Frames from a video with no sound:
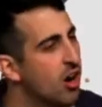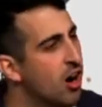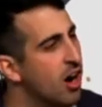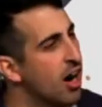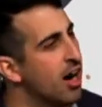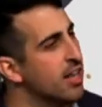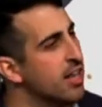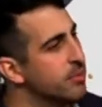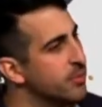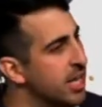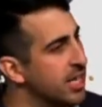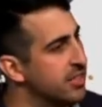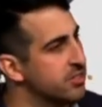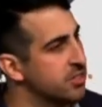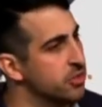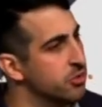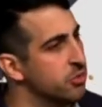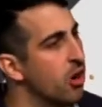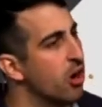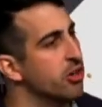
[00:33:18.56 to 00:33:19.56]
let me ask
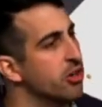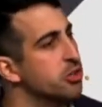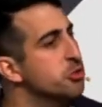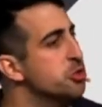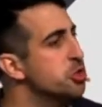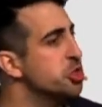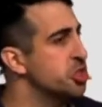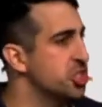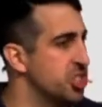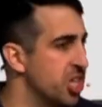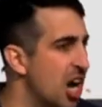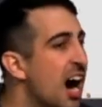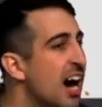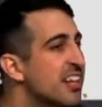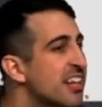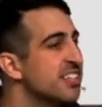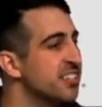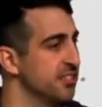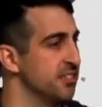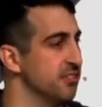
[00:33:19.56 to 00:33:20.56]
you are you
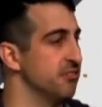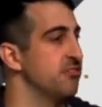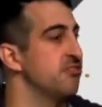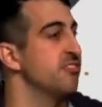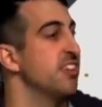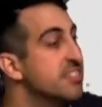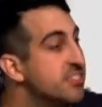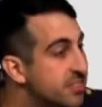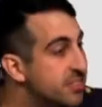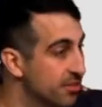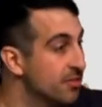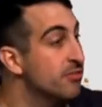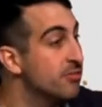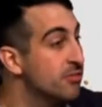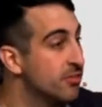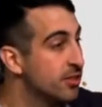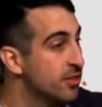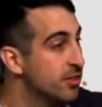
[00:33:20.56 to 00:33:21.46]
shocked and defensive?